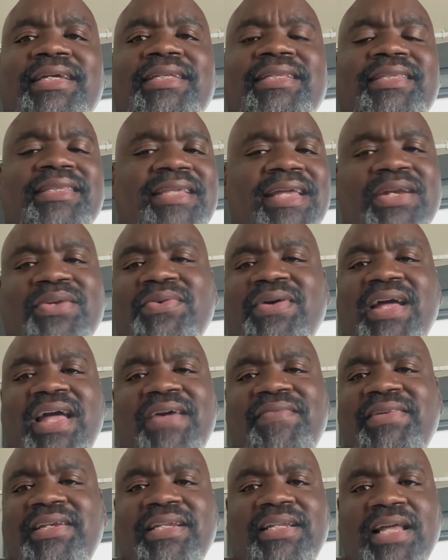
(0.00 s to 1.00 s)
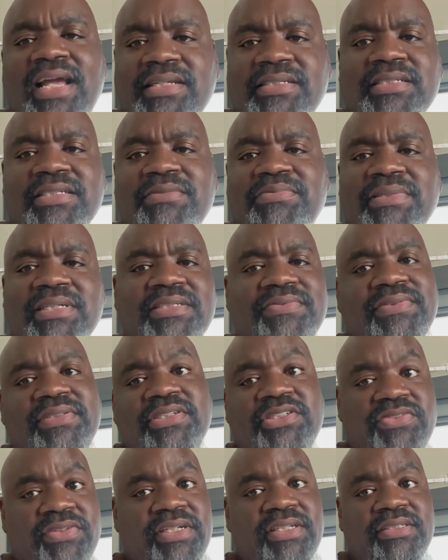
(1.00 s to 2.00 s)
they don't have any license plates for the
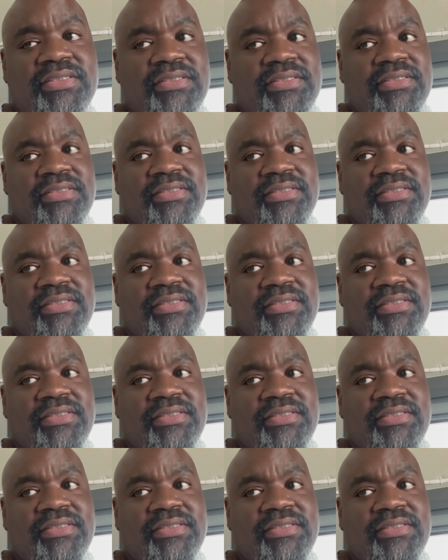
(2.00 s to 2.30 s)
trailers.